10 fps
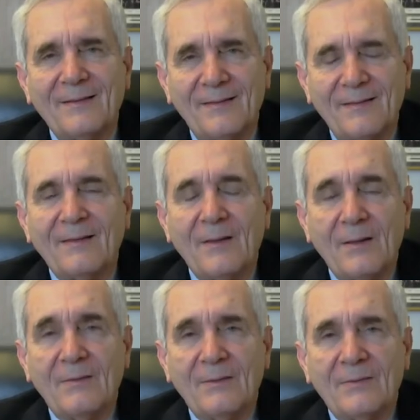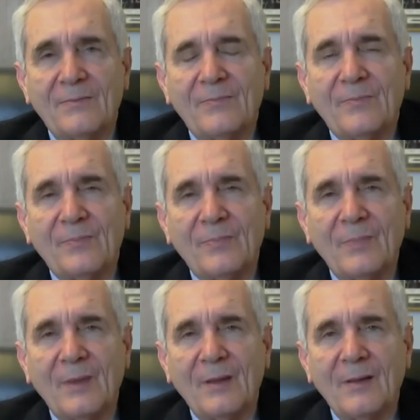
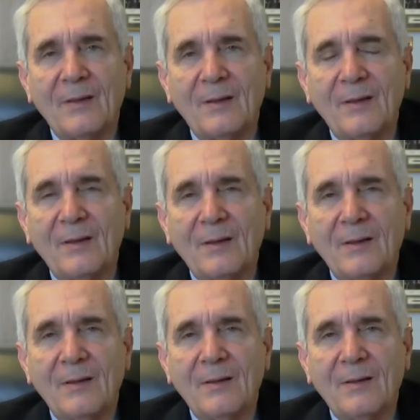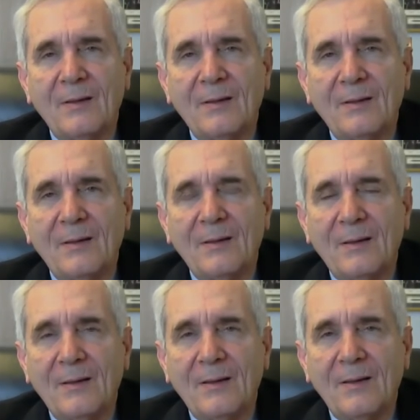
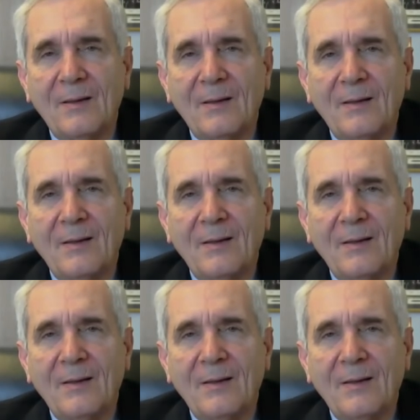The person shown says nothing.